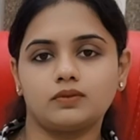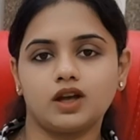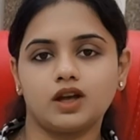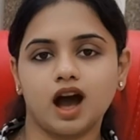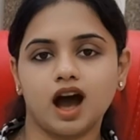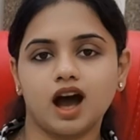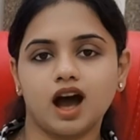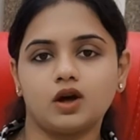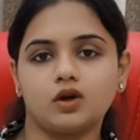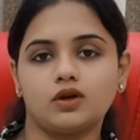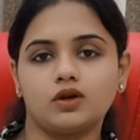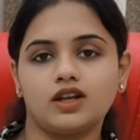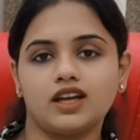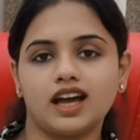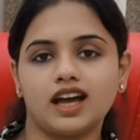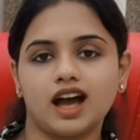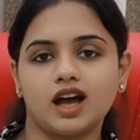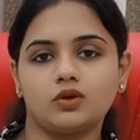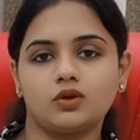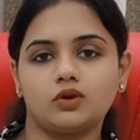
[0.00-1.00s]
Avoid
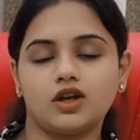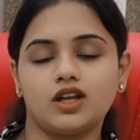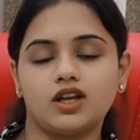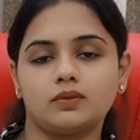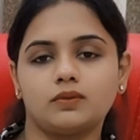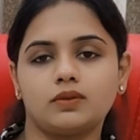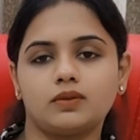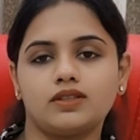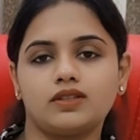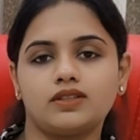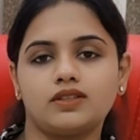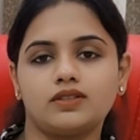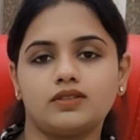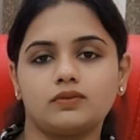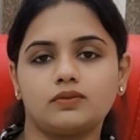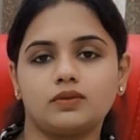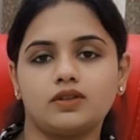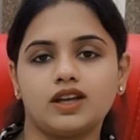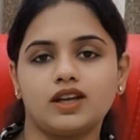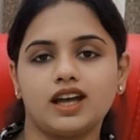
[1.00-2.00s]
hair treatments.
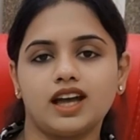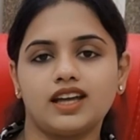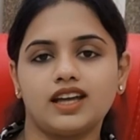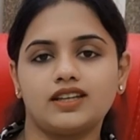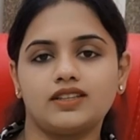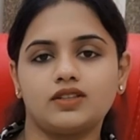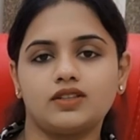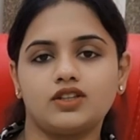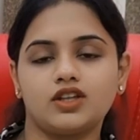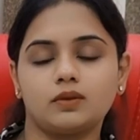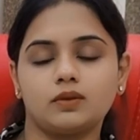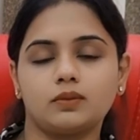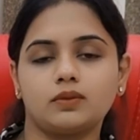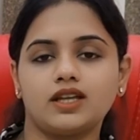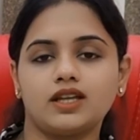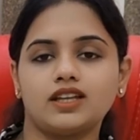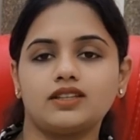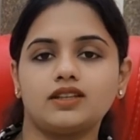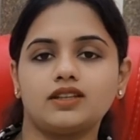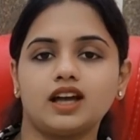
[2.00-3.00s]
It is
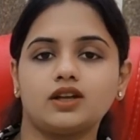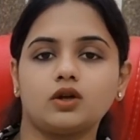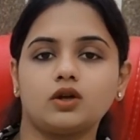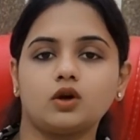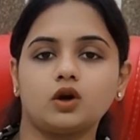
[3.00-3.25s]
recommended that you